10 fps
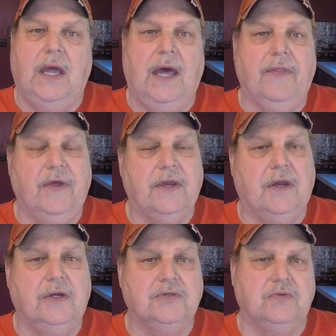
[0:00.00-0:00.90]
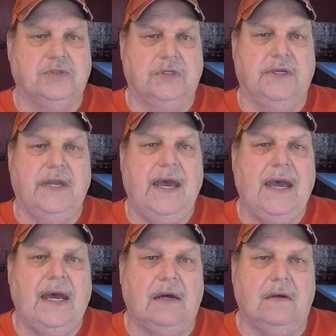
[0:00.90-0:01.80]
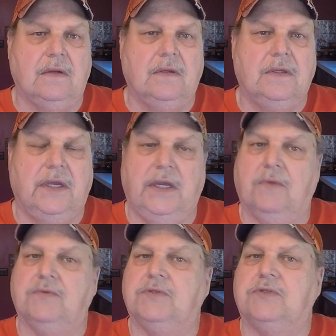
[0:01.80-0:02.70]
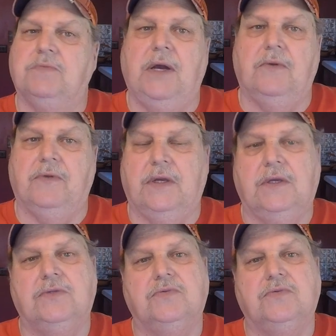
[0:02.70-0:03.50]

I think ours was a Nile, and it was a small dry kiln.